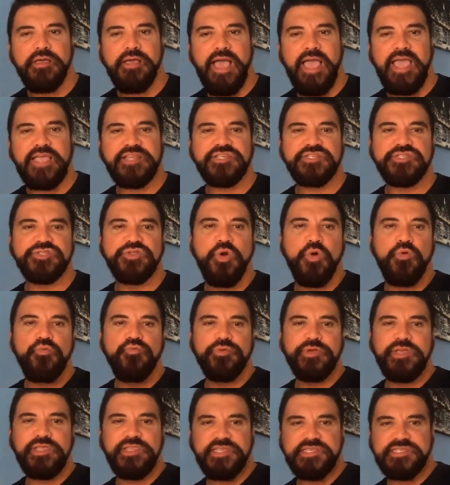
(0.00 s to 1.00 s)
I just know
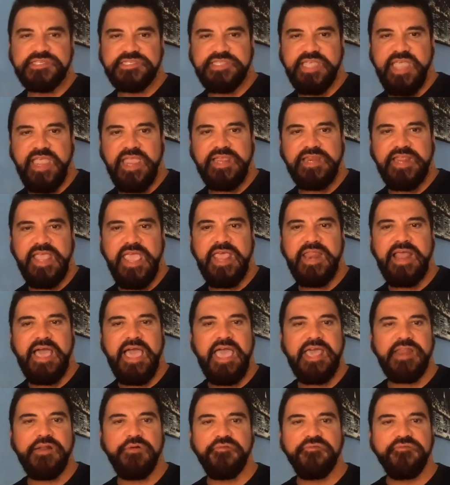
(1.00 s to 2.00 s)
real estate, and
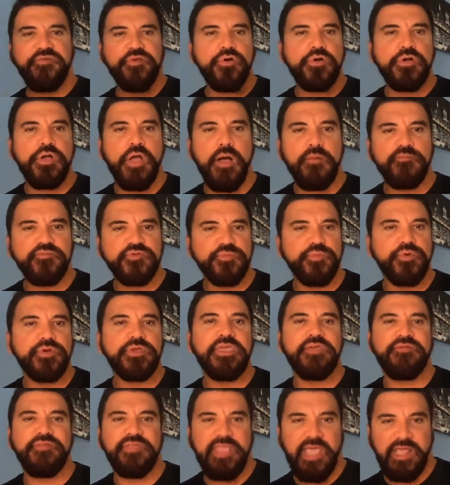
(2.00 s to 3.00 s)
I don't feel comfortable
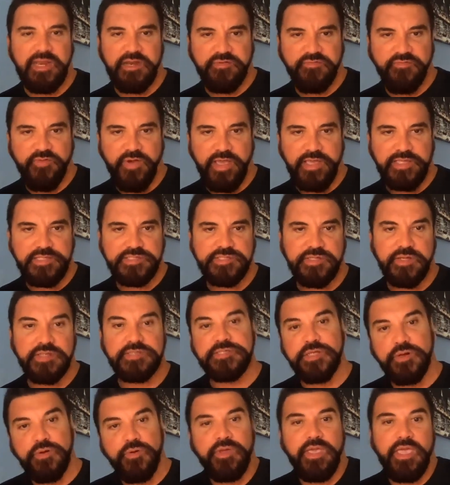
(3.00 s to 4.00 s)
giving that advice. I
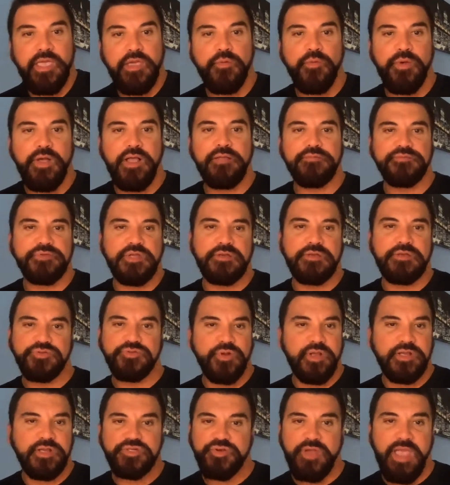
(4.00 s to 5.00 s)
said, okay, well, I'm
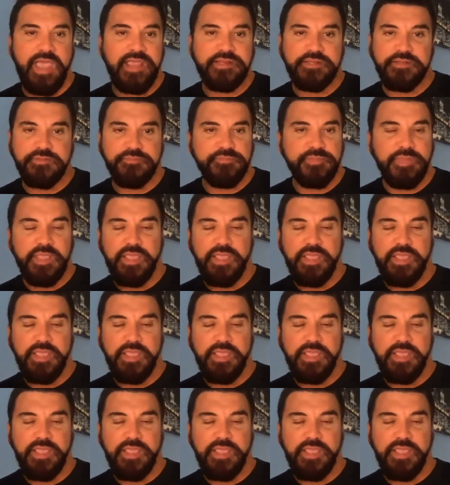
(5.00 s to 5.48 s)
trying to